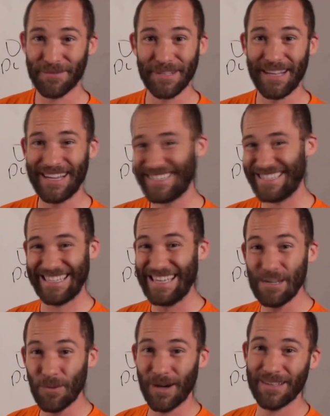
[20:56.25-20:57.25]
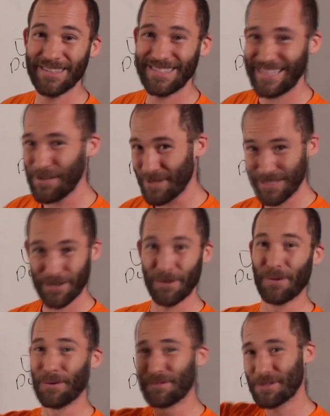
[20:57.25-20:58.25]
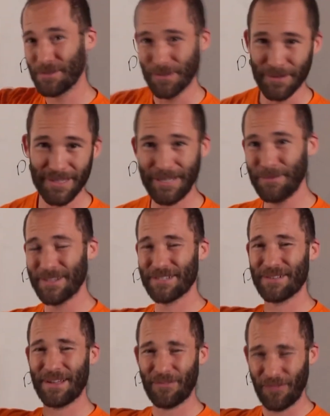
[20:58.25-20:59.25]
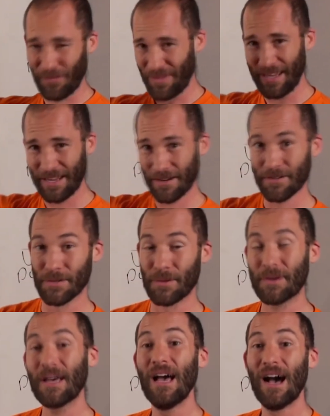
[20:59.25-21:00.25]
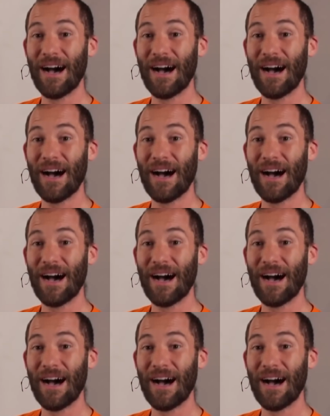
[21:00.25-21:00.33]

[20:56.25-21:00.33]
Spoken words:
Realize T1s are old school. T1s are like 15 years old.